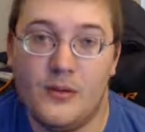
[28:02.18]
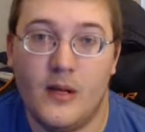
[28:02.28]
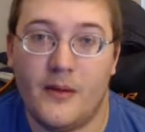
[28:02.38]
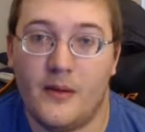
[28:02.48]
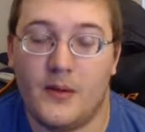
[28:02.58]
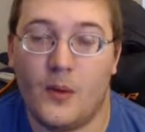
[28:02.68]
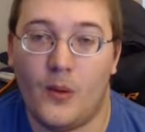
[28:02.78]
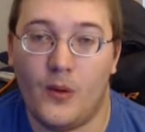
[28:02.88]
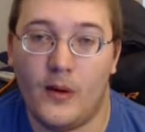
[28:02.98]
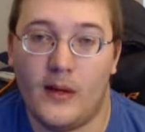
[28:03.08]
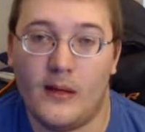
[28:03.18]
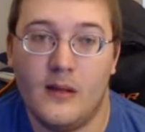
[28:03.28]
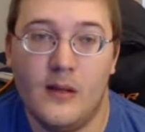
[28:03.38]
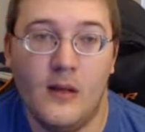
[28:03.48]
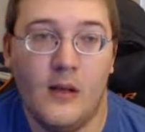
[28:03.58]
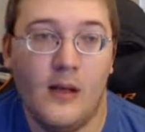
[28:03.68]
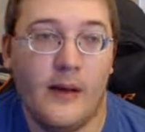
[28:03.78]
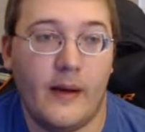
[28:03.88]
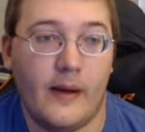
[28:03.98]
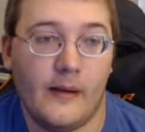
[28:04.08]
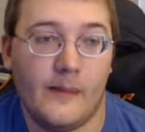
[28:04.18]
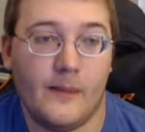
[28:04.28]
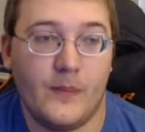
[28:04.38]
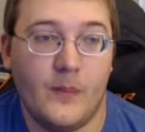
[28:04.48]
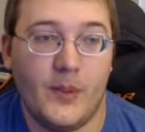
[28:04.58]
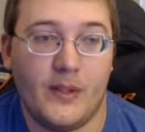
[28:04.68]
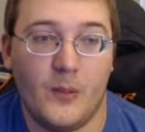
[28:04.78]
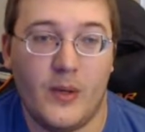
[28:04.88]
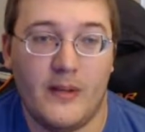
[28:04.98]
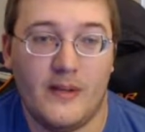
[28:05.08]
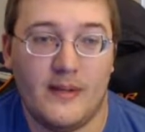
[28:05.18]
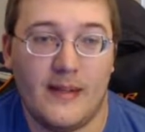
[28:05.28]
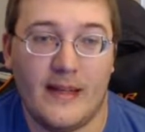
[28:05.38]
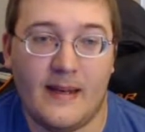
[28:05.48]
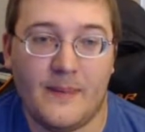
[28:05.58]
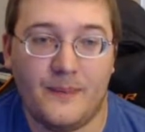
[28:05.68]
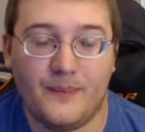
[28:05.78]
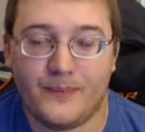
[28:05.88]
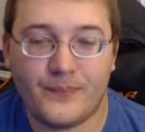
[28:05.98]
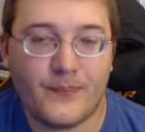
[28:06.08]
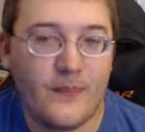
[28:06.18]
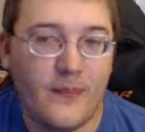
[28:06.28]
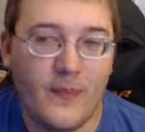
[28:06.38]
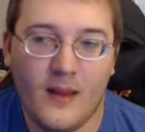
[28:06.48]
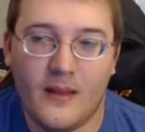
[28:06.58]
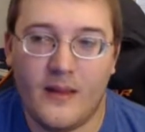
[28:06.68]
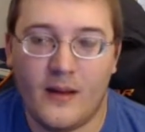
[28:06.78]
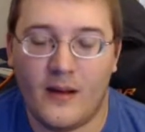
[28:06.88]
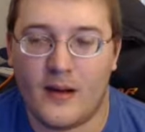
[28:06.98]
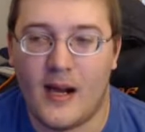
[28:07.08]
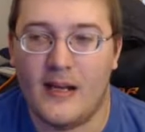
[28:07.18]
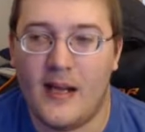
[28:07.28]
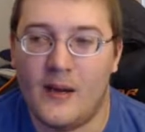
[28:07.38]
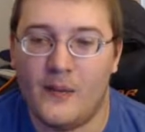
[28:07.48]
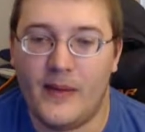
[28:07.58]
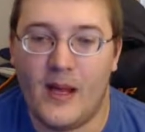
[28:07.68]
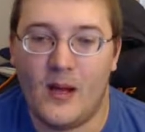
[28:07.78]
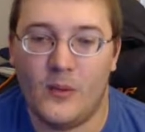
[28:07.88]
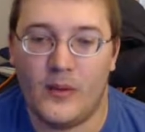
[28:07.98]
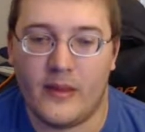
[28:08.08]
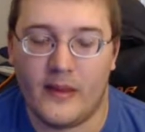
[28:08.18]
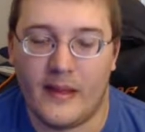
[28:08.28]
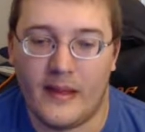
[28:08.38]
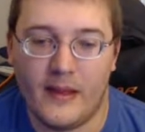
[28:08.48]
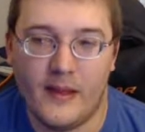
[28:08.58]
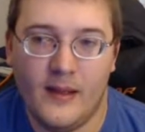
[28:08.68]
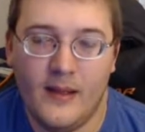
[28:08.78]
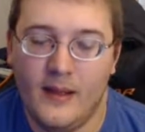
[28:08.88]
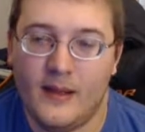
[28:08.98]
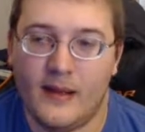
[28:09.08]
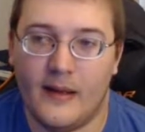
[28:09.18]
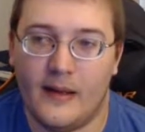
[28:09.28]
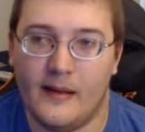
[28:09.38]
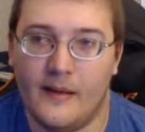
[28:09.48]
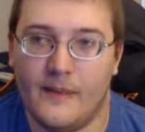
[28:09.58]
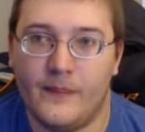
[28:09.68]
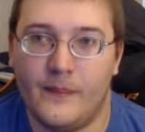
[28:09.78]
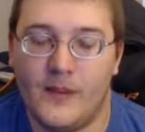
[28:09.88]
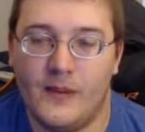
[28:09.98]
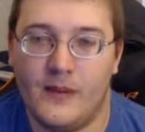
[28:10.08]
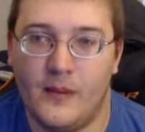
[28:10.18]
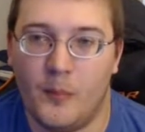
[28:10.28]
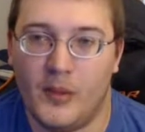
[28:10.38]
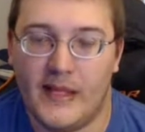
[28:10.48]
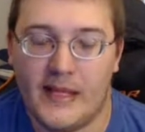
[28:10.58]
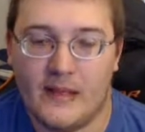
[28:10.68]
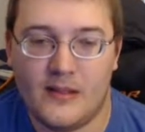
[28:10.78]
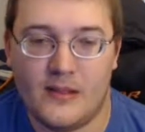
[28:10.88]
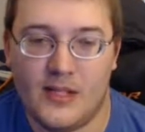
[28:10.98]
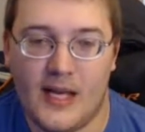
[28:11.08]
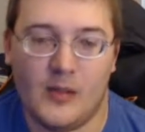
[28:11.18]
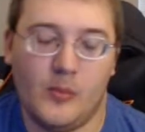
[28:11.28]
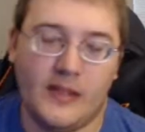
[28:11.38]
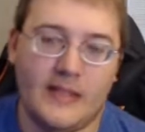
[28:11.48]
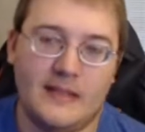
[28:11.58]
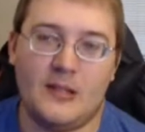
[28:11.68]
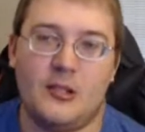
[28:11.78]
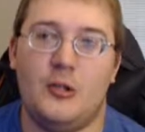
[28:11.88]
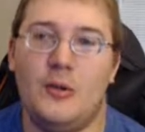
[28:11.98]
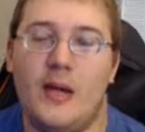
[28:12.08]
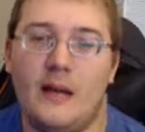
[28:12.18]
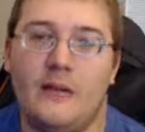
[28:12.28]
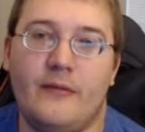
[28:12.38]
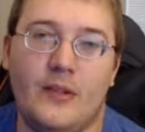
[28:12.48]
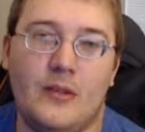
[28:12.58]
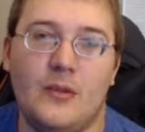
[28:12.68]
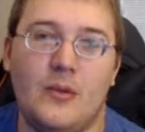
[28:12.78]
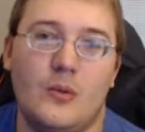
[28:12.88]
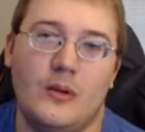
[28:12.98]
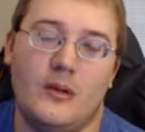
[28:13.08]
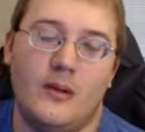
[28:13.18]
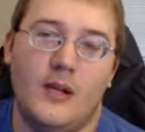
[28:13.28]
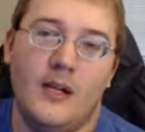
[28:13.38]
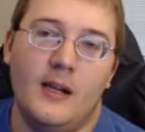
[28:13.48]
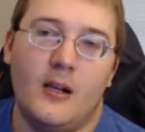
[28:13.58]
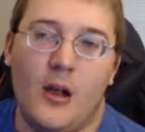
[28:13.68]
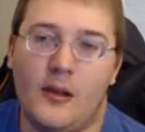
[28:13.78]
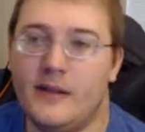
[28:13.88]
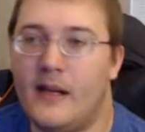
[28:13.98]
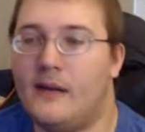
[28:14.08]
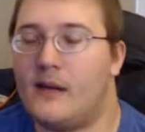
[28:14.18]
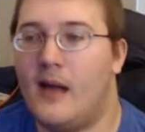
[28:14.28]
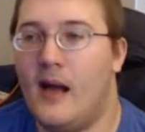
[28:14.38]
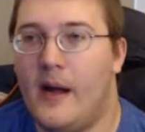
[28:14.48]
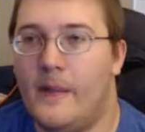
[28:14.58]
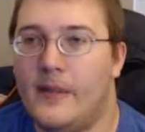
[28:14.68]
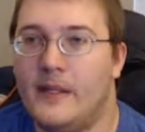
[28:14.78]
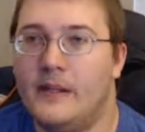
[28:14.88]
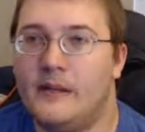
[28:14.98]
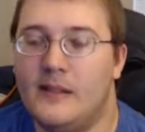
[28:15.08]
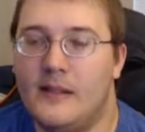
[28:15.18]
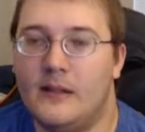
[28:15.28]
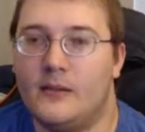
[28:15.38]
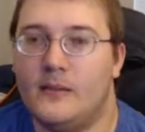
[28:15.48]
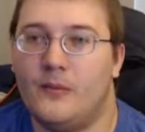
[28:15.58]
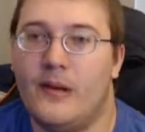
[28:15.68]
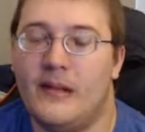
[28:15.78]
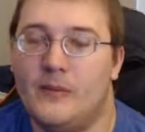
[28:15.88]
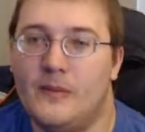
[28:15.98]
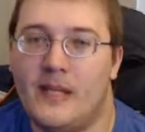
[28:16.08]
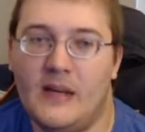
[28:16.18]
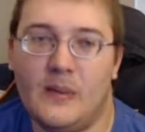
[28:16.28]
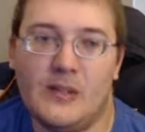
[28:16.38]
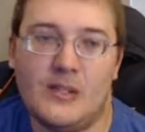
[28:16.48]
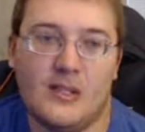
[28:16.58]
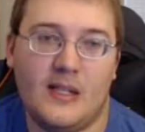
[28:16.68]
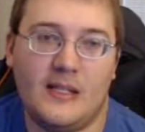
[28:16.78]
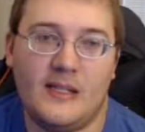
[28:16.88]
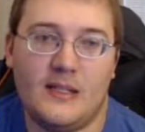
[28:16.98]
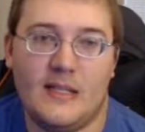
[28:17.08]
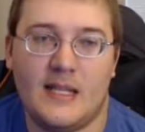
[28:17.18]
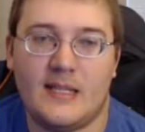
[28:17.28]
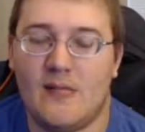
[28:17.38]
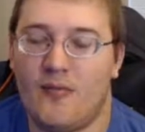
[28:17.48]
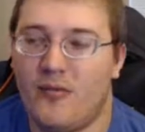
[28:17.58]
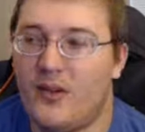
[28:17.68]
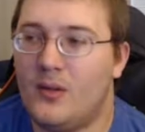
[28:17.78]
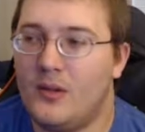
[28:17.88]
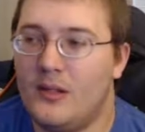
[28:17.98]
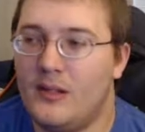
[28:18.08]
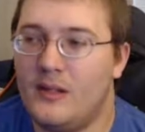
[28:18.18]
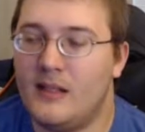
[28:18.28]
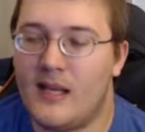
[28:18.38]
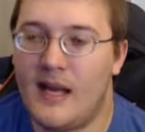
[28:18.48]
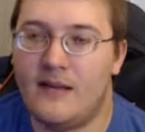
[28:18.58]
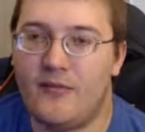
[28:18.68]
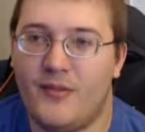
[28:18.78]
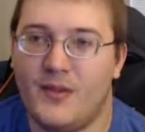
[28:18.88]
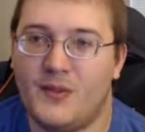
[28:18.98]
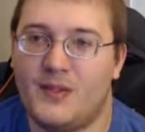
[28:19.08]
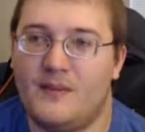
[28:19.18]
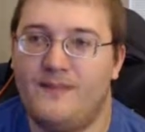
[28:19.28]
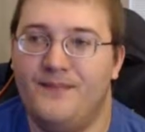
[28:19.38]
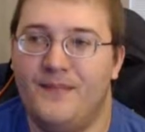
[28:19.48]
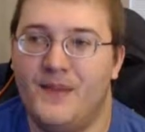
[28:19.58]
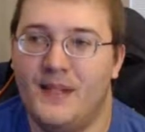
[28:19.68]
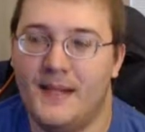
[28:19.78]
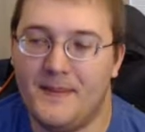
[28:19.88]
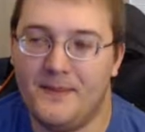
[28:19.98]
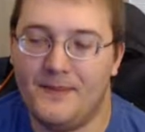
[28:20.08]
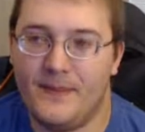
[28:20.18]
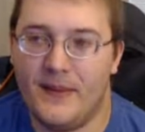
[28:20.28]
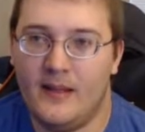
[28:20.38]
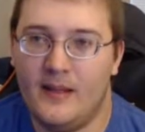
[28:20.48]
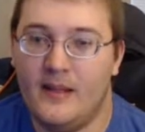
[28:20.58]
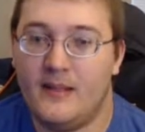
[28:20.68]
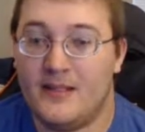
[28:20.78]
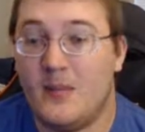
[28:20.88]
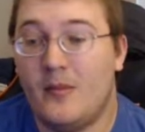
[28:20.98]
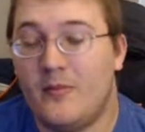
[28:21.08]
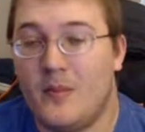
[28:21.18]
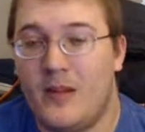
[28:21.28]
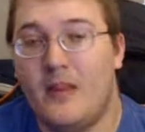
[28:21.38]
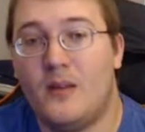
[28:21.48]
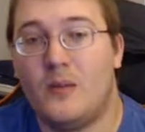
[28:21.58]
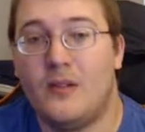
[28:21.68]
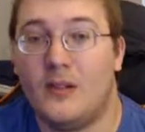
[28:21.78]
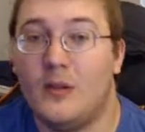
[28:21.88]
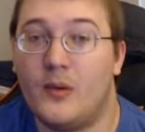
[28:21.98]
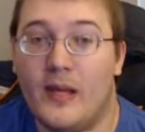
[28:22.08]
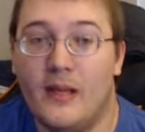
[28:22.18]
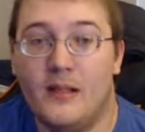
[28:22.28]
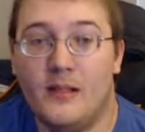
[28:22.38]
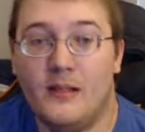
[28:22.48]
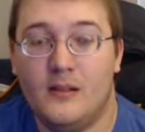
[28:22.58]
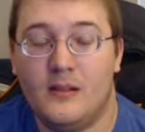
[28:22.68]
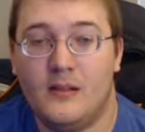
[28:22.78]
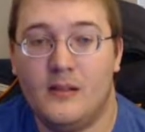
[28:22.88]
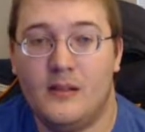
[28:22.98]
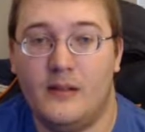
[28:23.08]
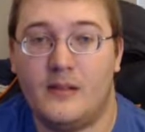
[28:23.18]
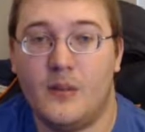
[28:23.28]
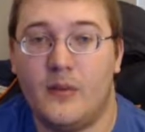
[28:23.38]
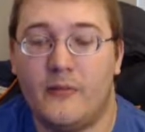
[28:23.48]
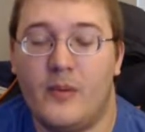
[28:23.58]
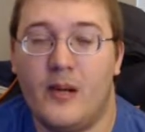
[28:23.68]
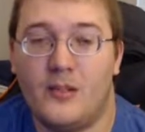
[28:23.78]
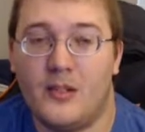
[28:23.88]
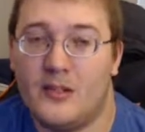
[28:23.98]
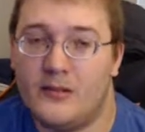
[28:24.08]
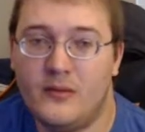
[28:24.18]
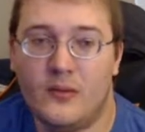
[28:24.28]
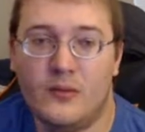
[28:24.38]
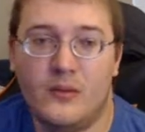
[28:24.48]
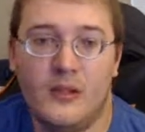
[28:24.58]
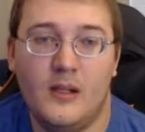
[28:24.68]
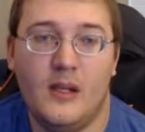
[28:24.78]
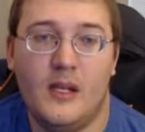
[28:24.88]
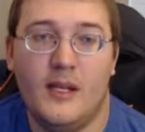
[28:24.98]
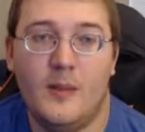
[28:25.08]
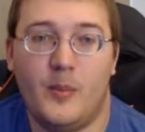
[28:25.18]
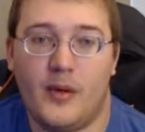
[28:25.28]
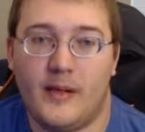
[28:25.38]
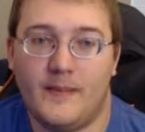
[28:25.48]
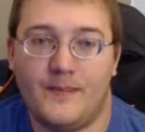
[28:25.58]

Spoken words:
I thought they were great. But the ones that are kind of out now with like the blades, shadow blades that shoot out of you, or calling down a comet to deal some random damage, it just doesn't feel good. It kind of feels dumb. Some of them I think were done okay, and some of them are actually useful, but